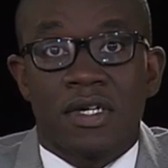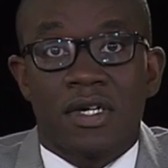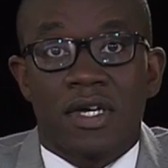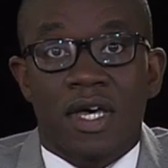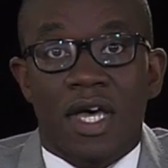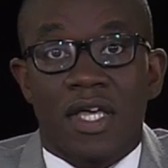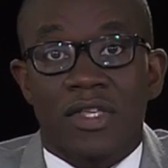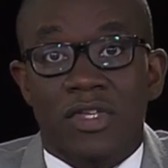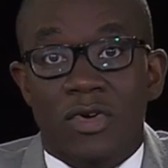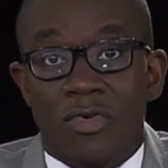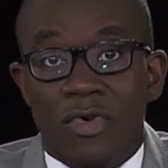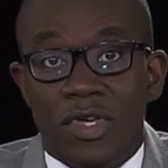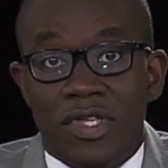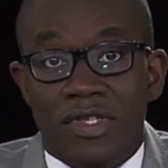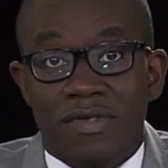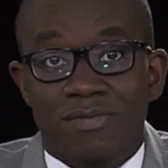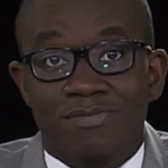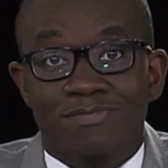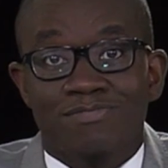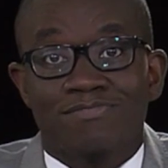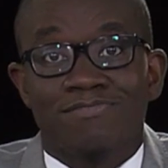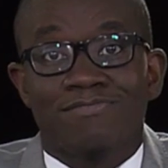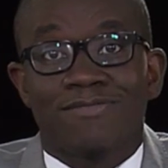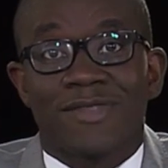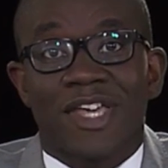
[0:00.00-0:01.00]
As always,
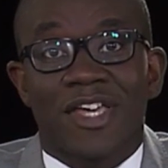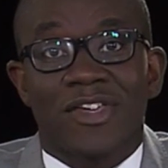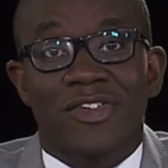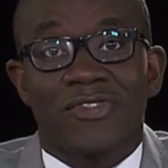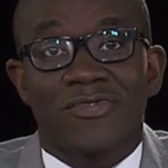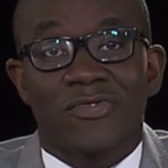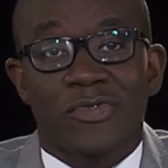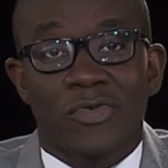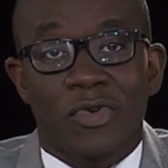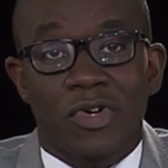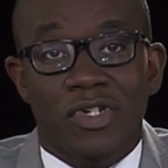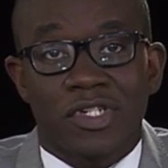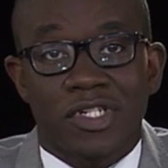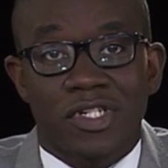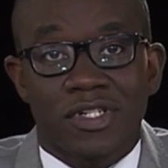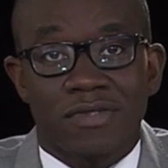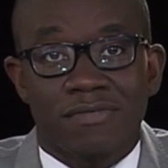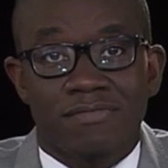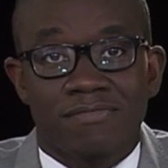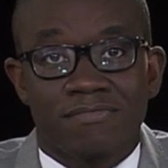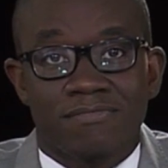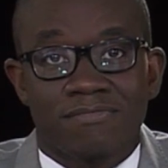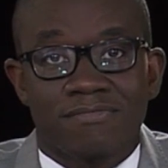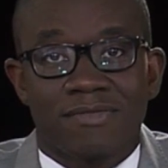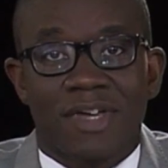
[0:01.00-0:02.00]
thank you for watching,
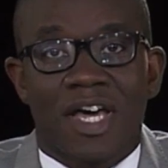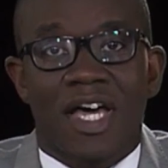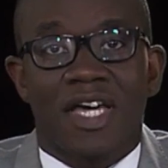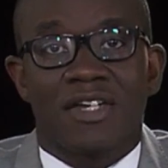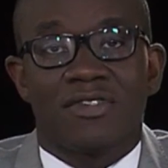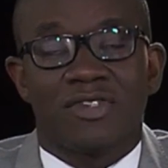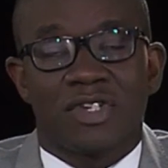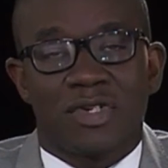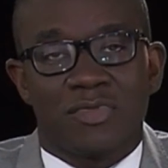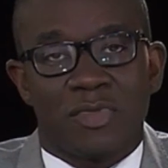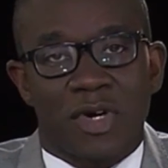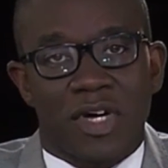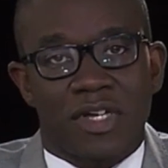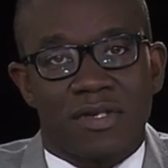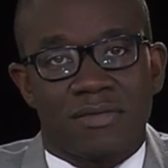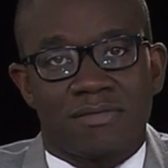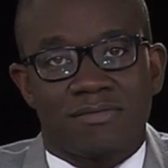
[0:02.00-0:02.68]
and goodbye.